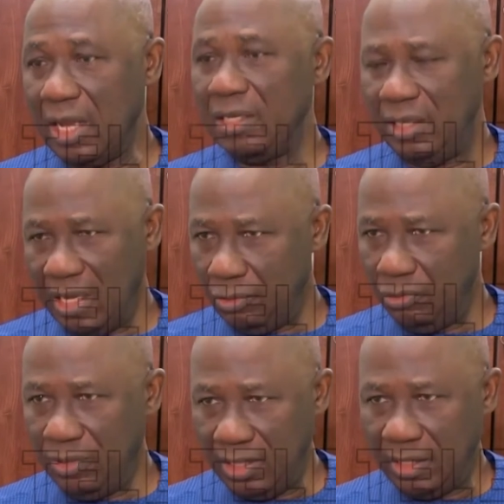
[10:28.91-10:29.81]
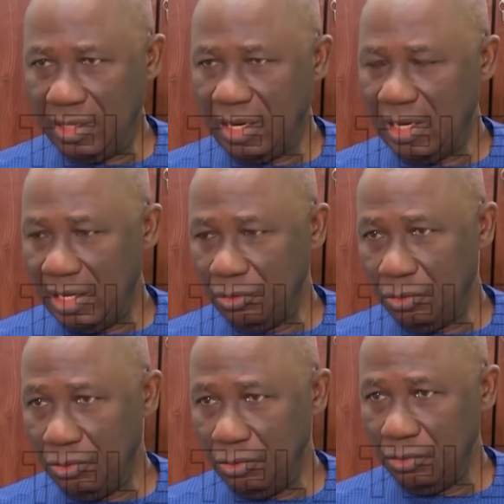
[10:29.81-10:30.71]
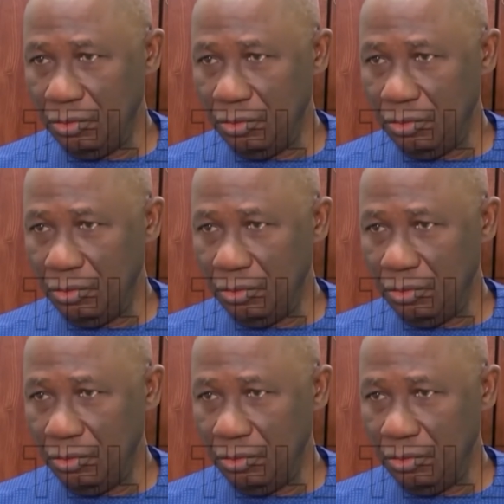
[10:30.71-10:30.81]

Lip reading: And they are doing that, I can assure you.